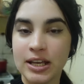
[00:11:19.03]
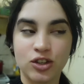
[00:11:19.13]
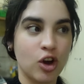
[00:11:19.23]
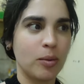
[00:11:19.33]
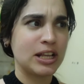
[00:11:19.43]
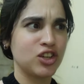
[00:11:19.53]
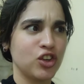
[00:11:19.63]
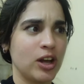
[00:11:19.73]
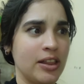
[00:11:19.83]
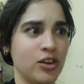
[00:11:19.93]
It's 8
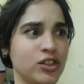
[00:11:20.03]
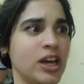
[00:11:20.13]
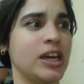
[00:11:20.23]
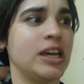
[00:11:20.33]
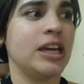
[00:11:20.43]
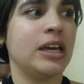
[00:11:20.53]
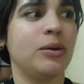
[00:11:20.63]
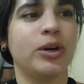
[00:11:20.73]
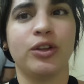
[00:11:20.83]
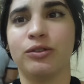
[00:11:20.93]
p.m. and we haven't
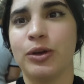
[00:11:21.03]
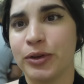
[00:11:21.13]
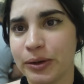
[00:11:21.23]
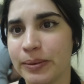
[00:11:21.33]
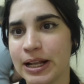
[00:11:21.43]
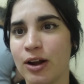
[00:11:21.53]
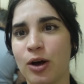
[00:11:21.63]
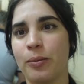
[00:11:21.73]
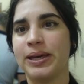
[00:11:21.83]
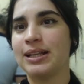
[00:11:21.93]
finished or eaten the
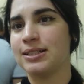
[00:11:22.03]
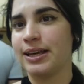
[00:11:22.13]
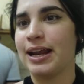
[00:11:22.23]
food yet.